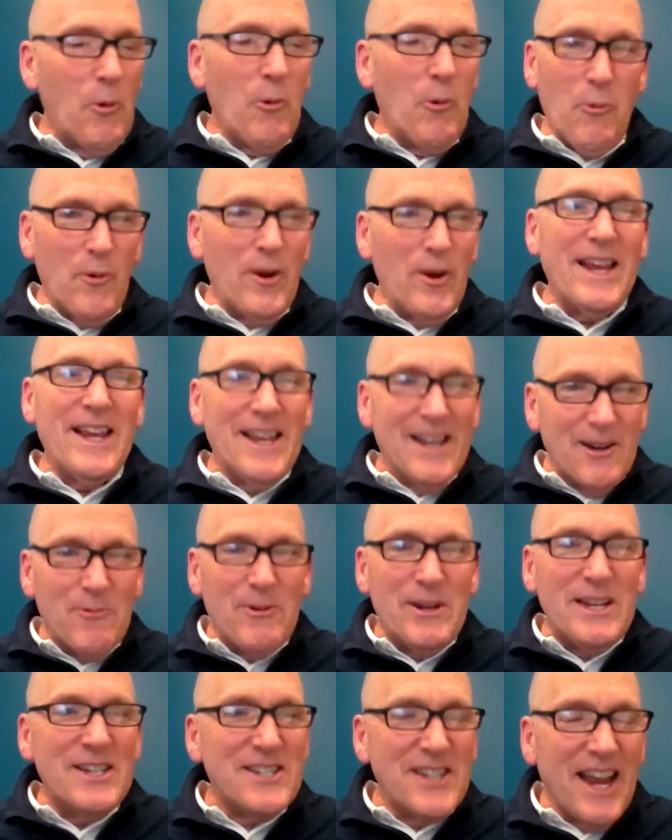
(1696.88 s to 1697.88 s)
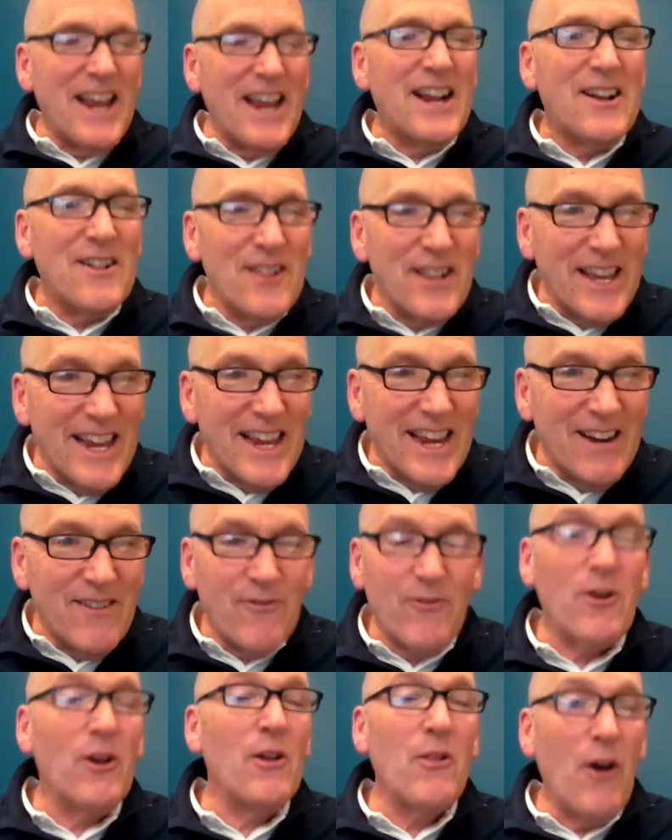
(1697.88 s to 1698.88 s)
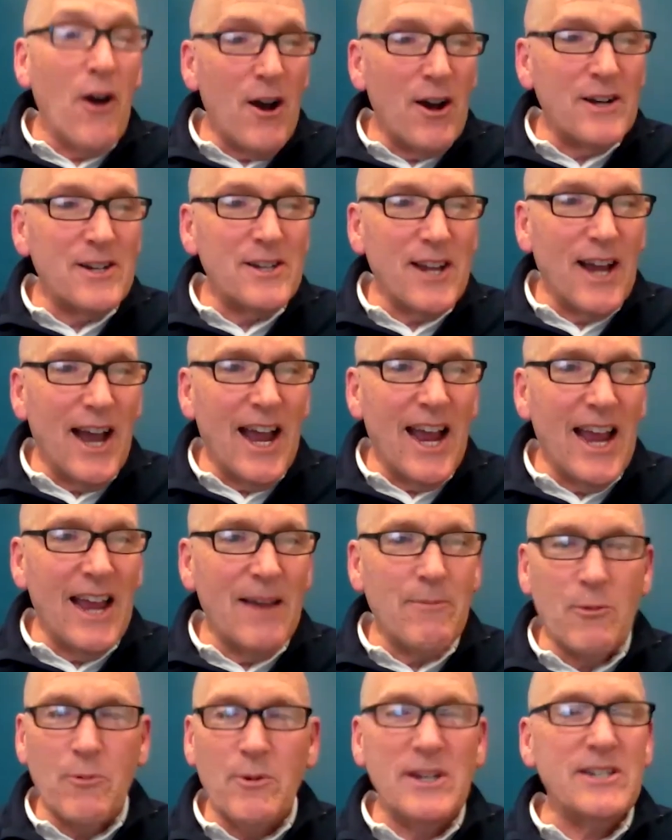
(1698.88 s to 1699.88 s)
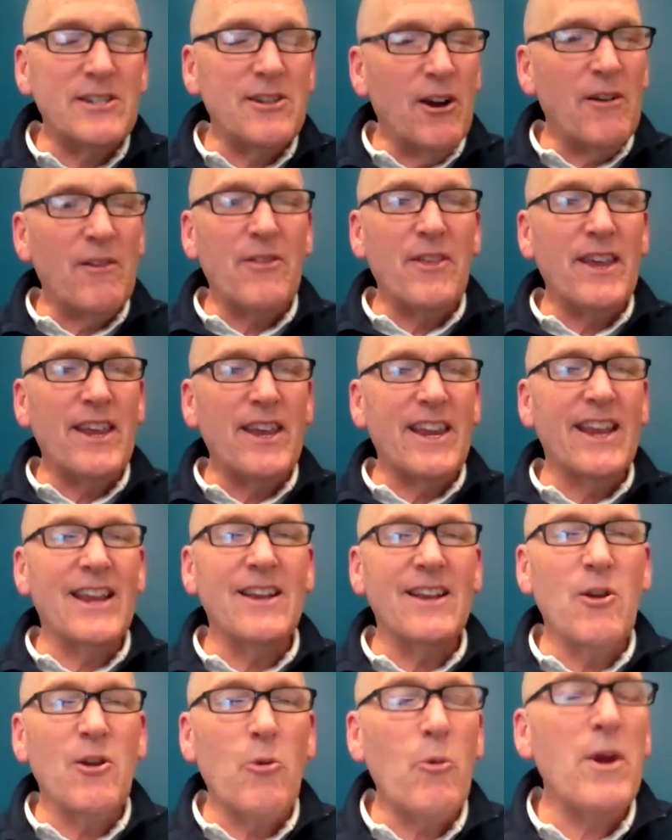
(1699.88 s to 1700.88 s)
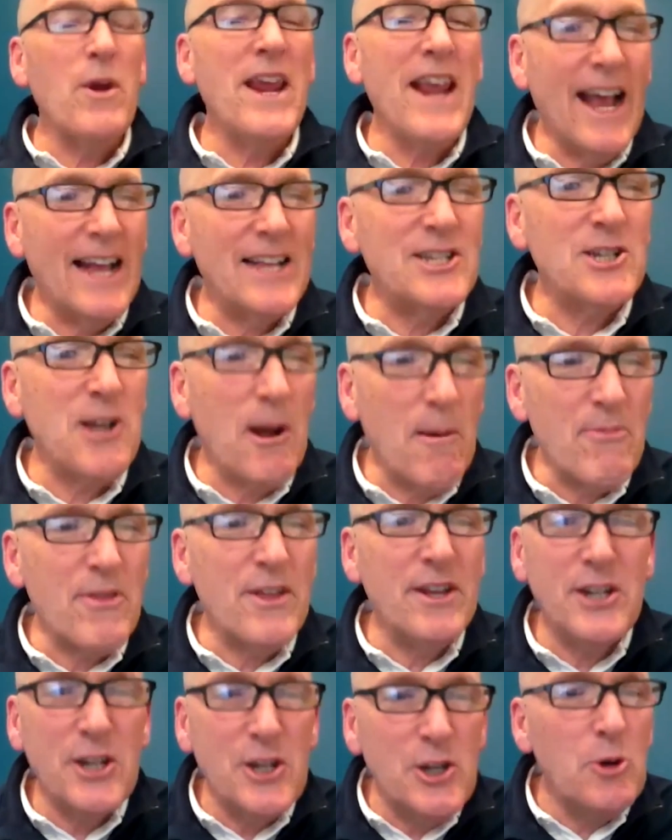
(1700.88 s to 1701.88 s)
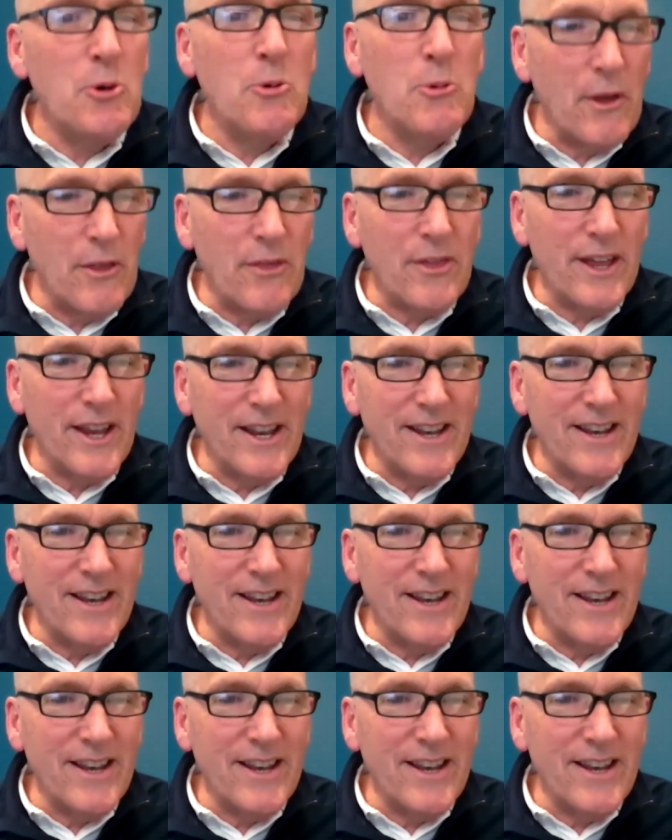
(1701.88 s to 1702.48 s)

we stay clean for a long time. We start thinking we had something to do with it.